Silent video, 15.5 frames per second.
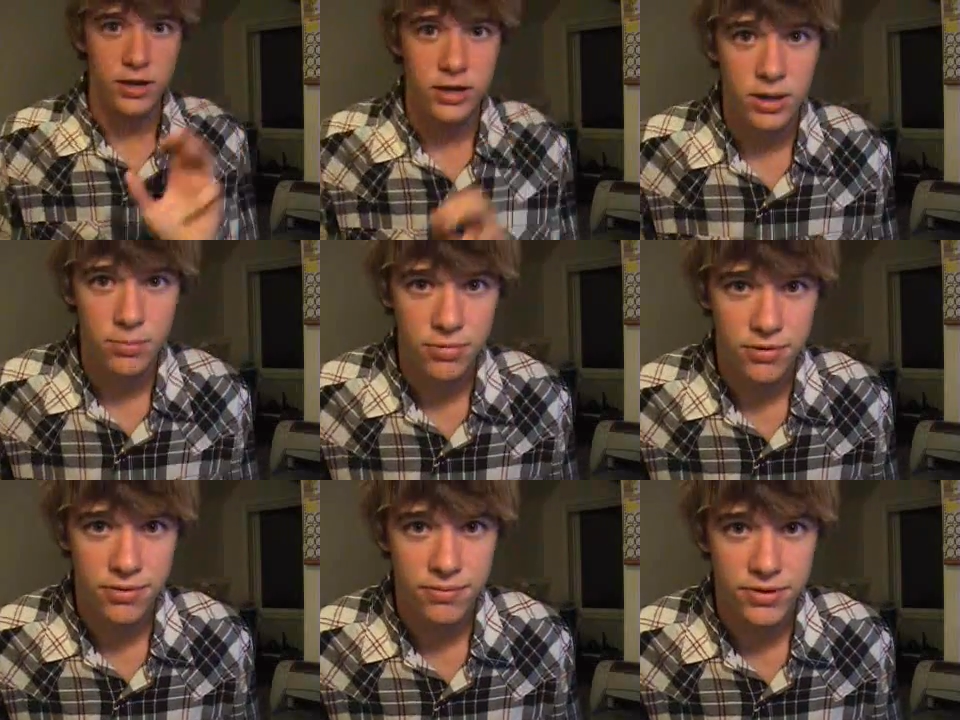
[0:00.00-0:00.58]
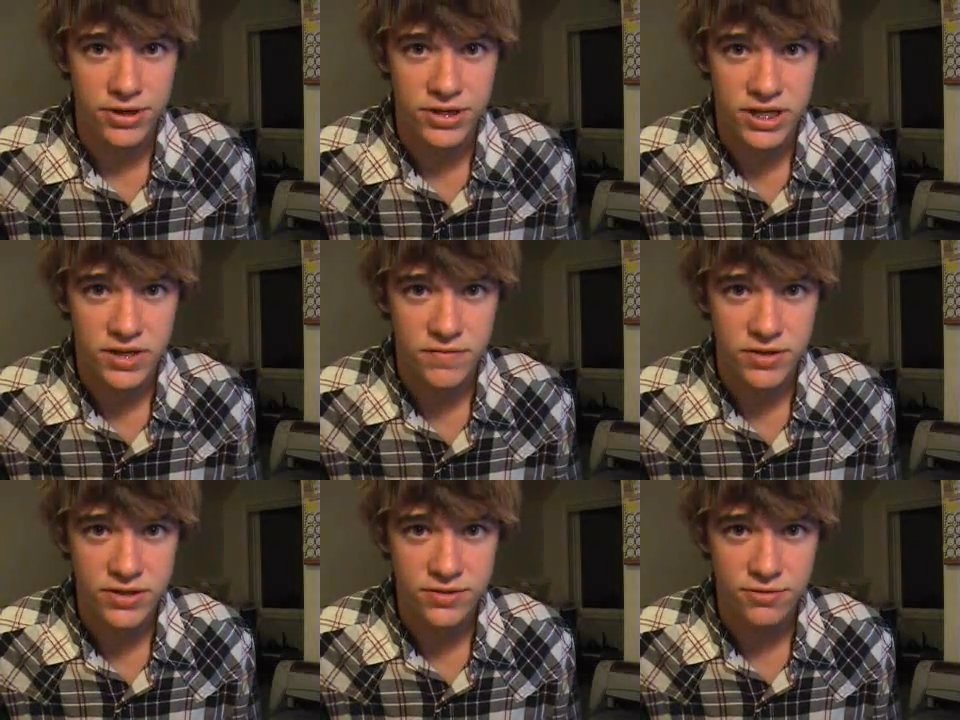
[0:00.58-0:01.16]
Number 3,
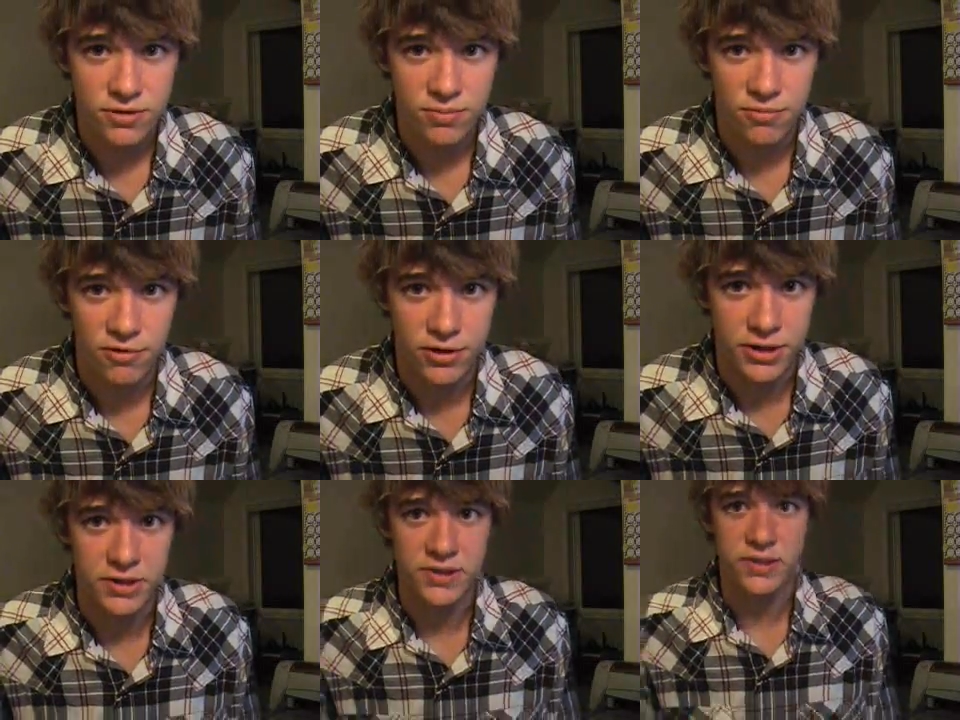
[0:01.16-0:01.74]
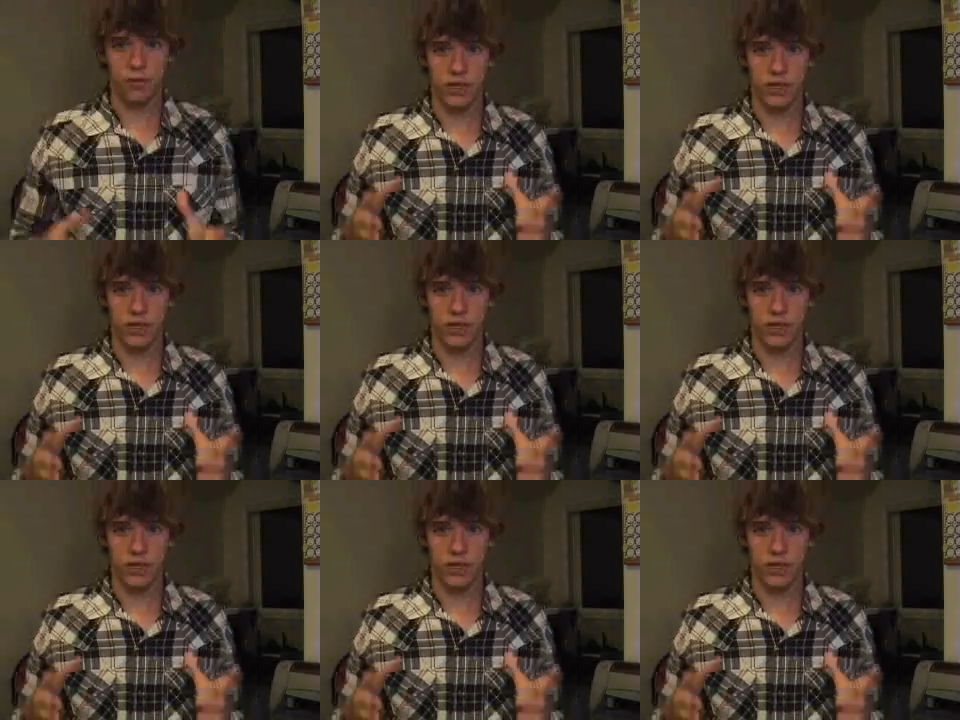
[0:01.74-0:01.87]
TV storm warnings.